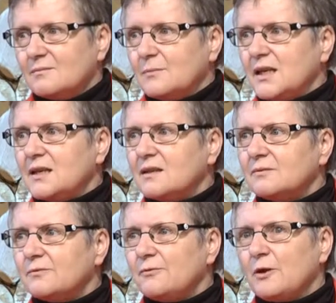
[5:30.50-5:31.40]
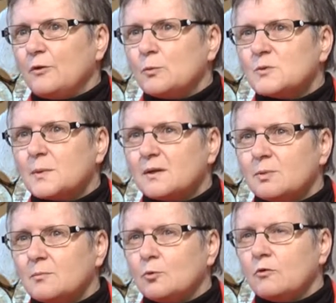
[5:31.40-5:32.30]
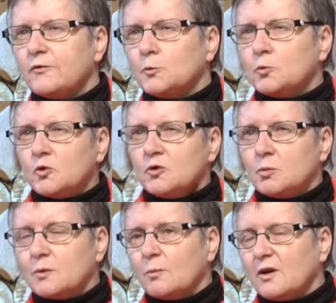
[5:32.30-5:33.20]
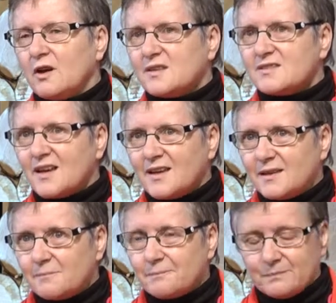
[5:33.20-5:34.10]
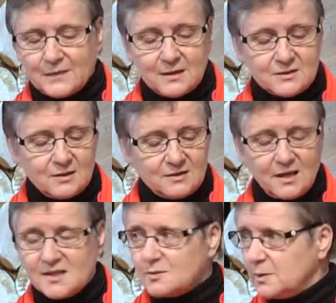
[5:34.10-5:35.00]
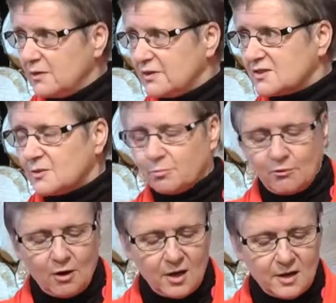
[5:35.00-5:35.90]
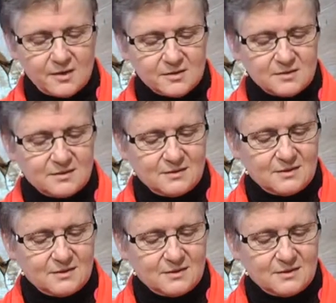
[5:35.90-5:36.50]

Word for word: Me, I've, I've always been a bit more filtered with what I say, so today's a bit of a surprise.